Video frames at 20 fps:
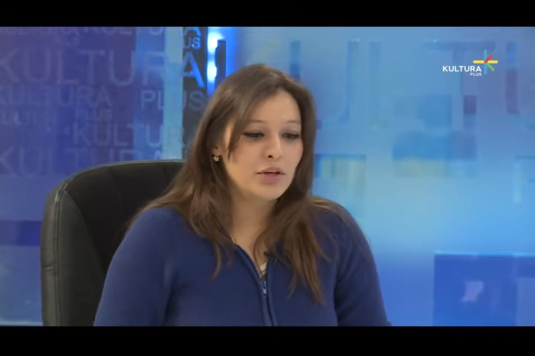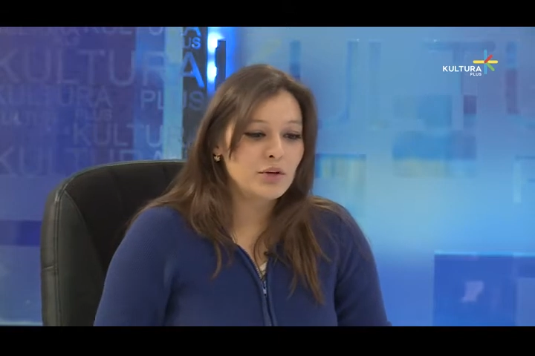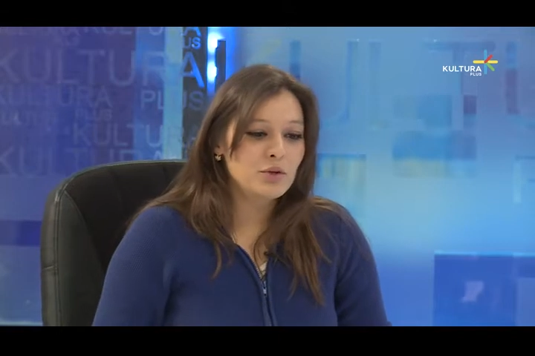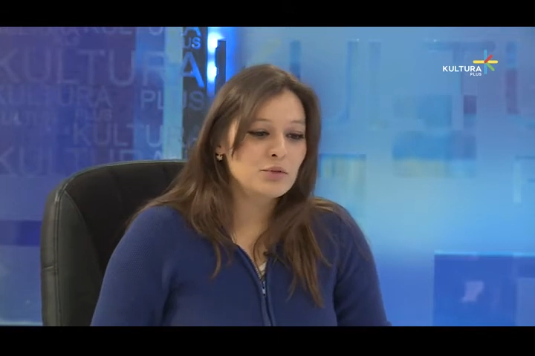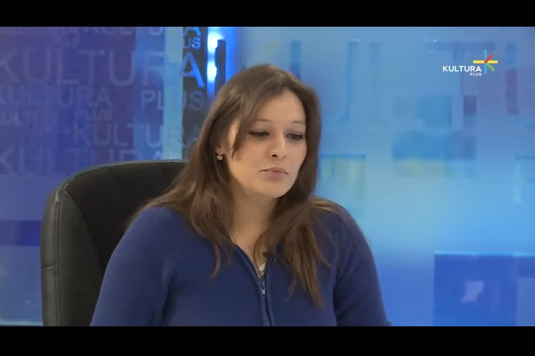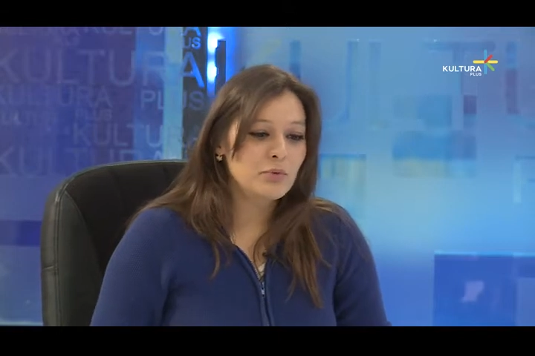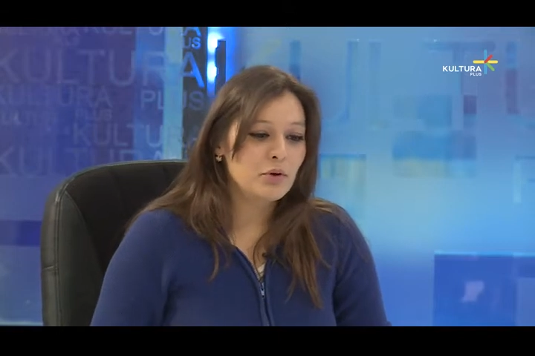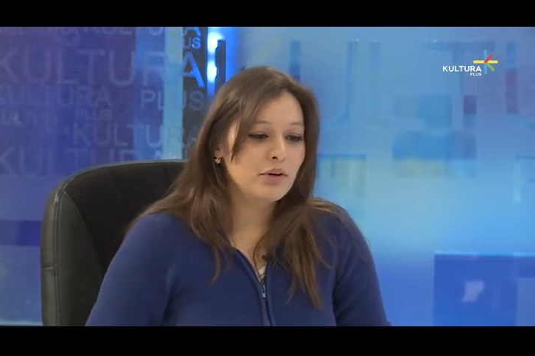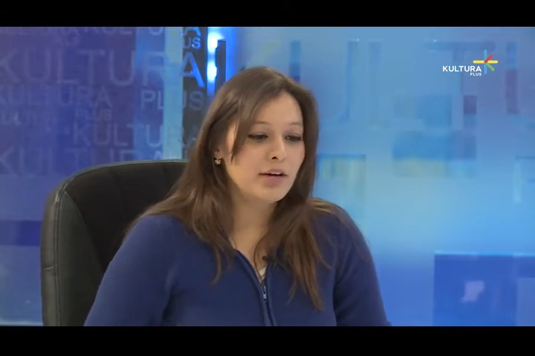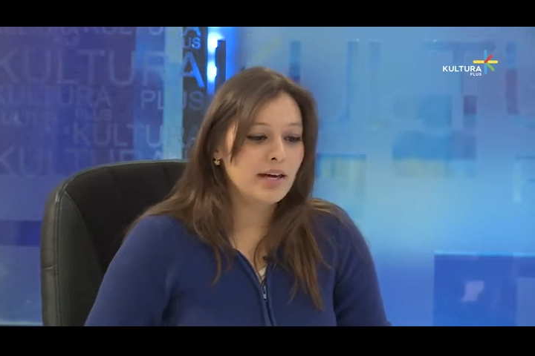you
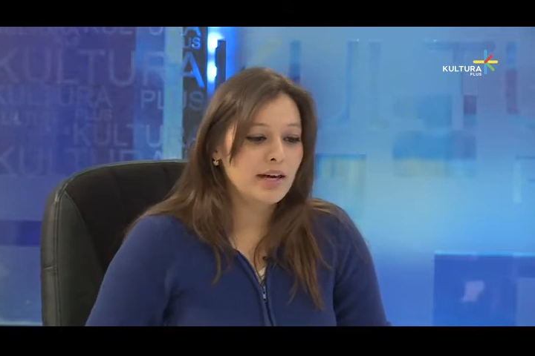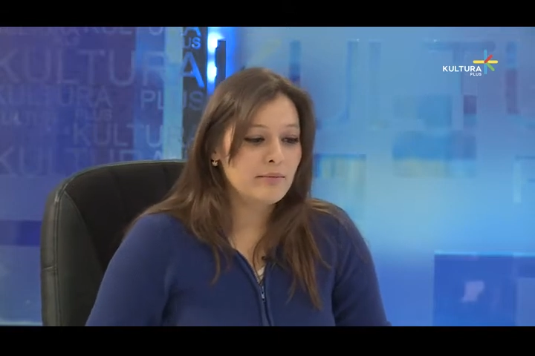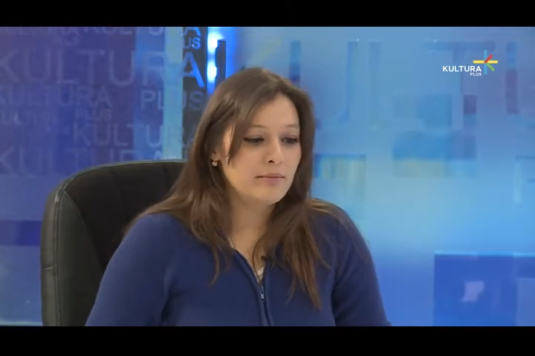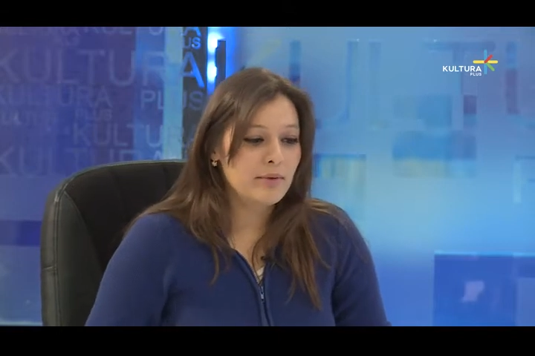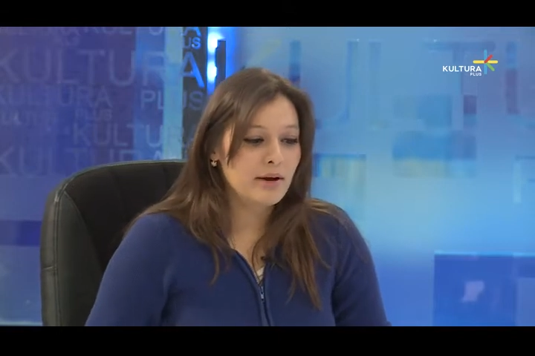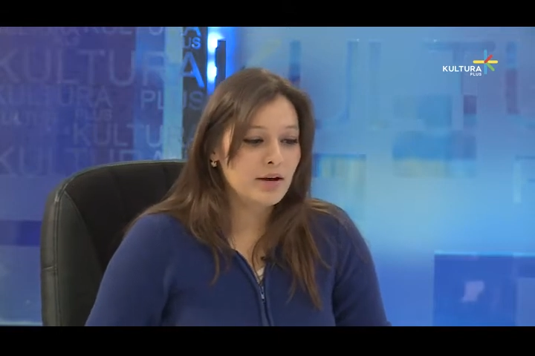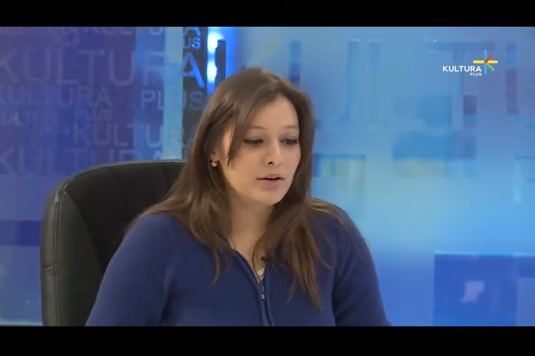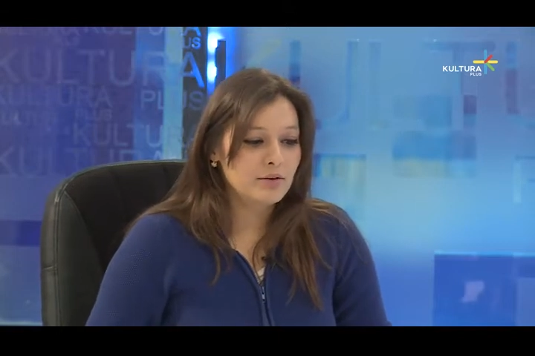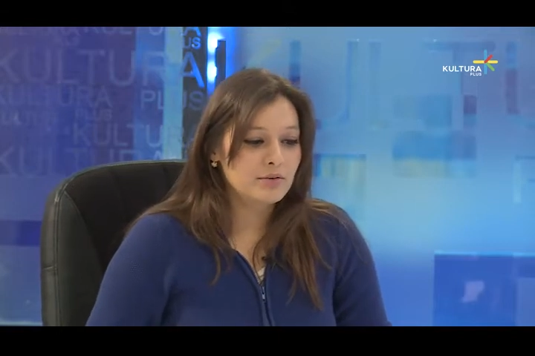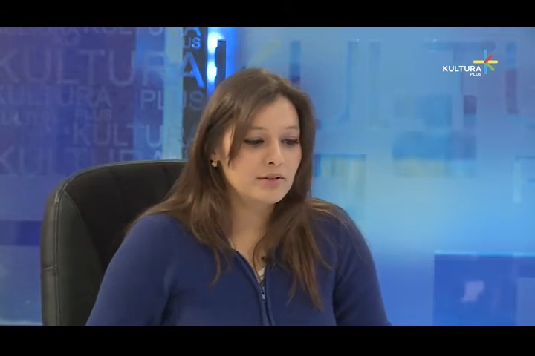spoke
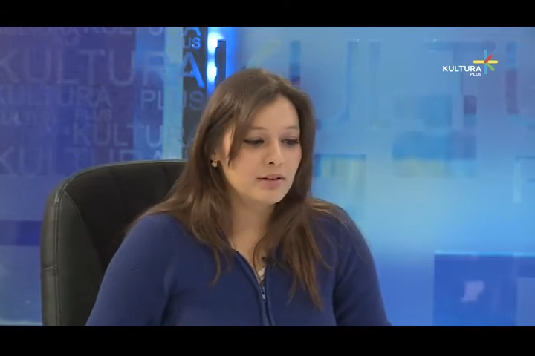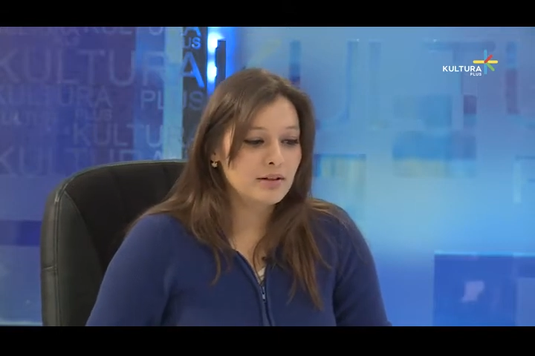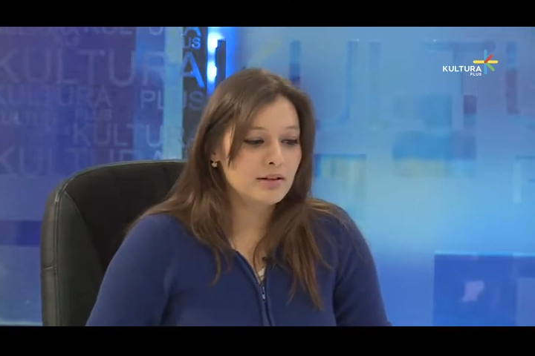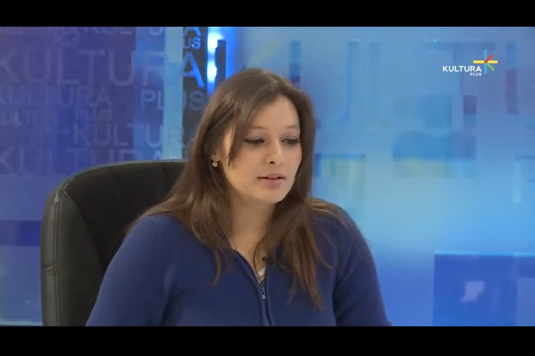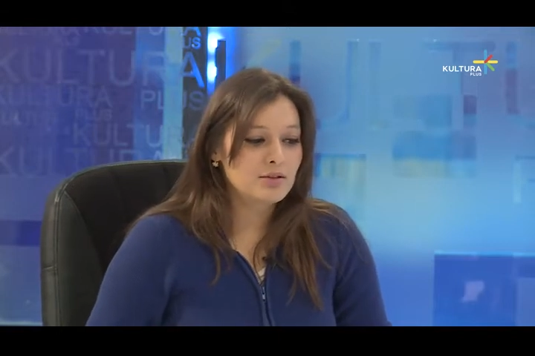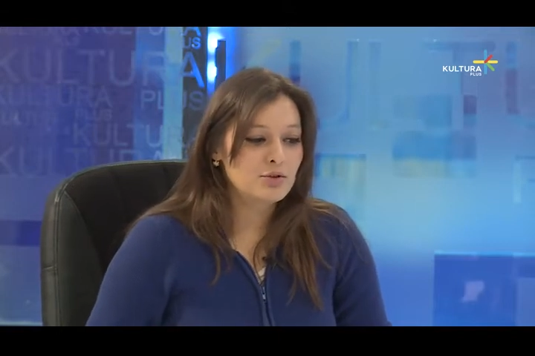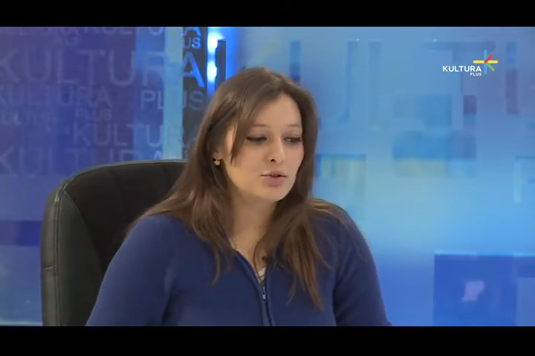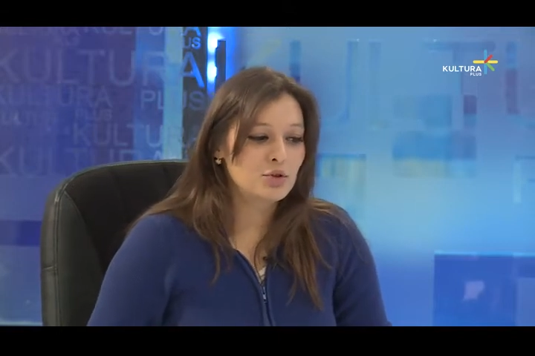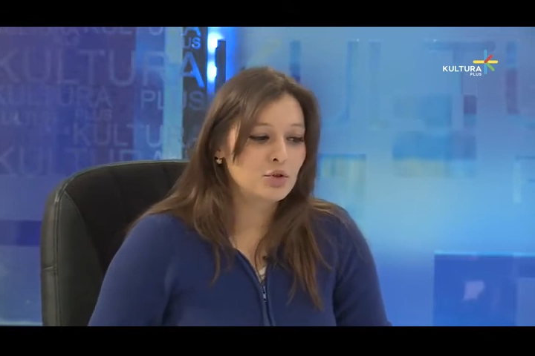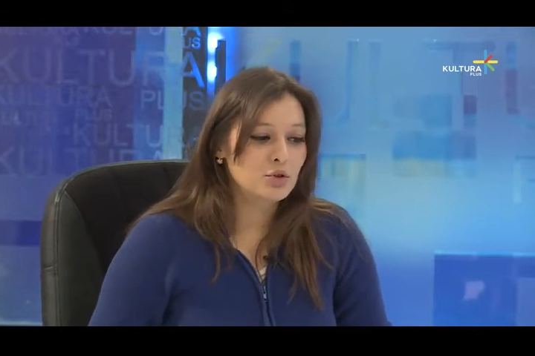about
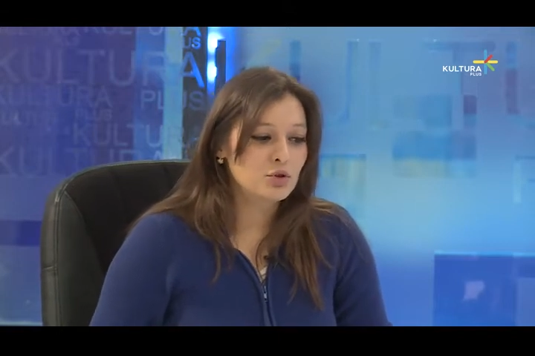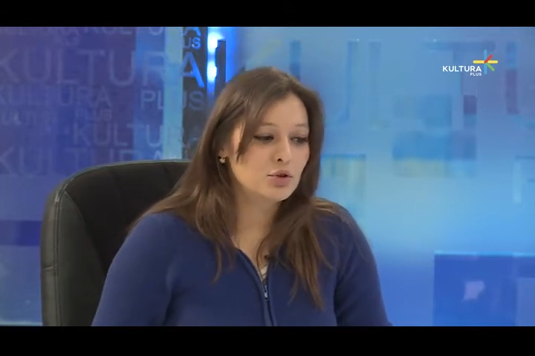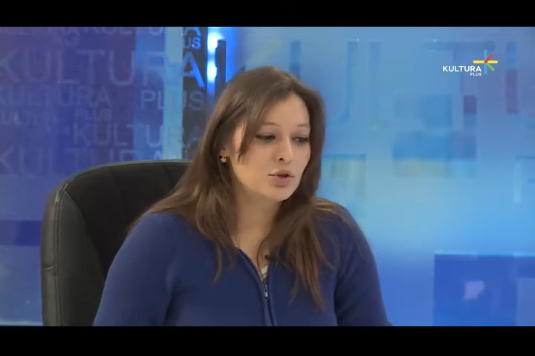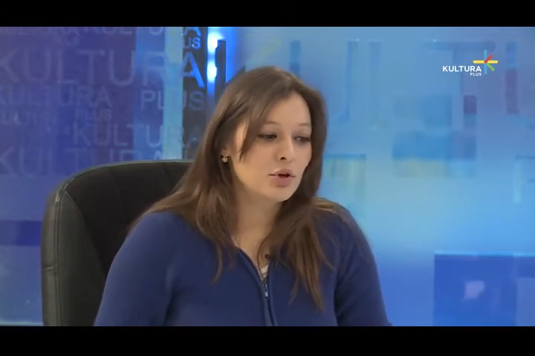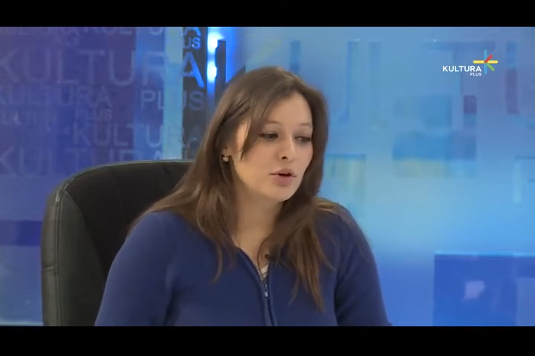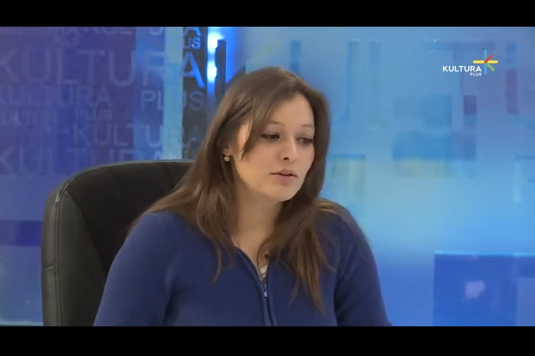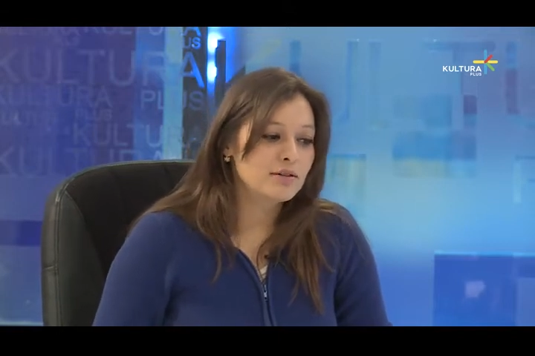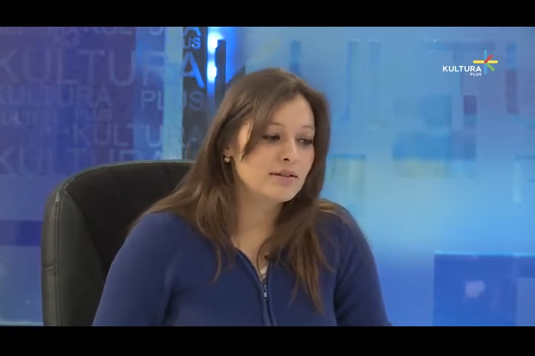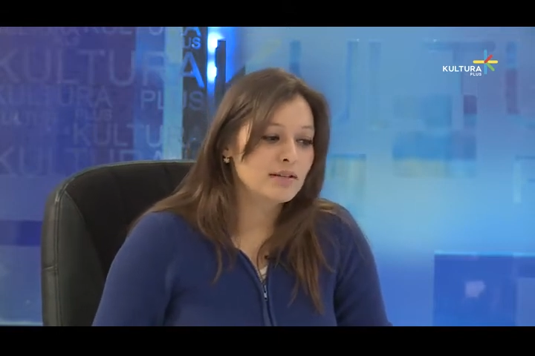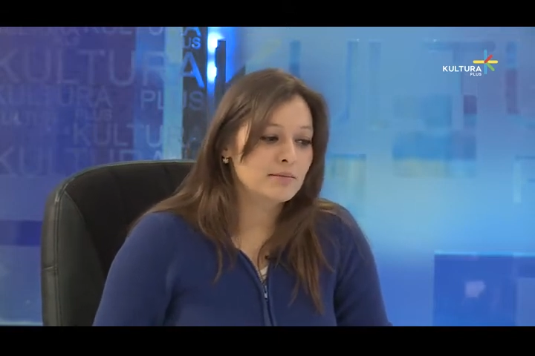this Jewish
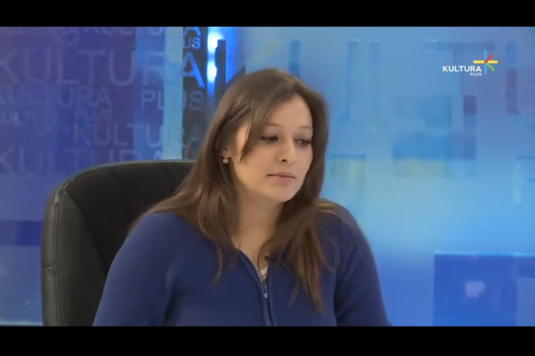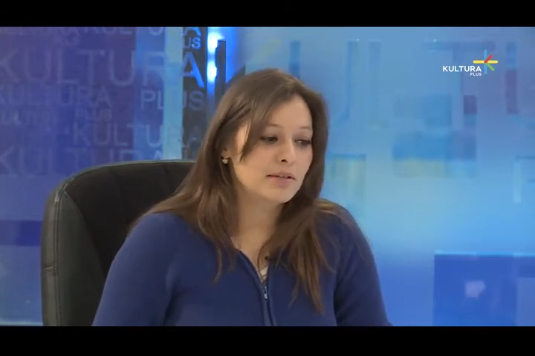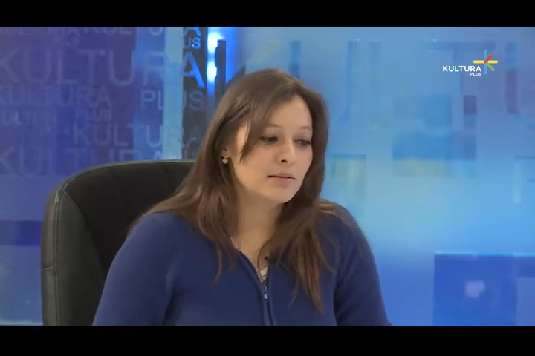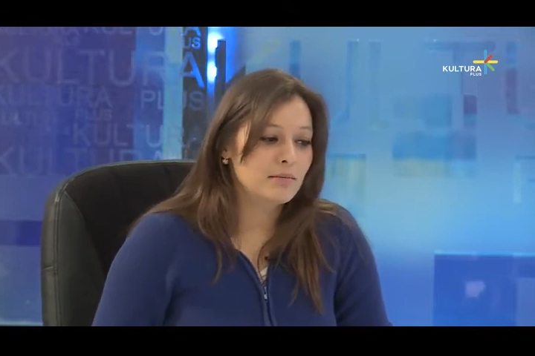concept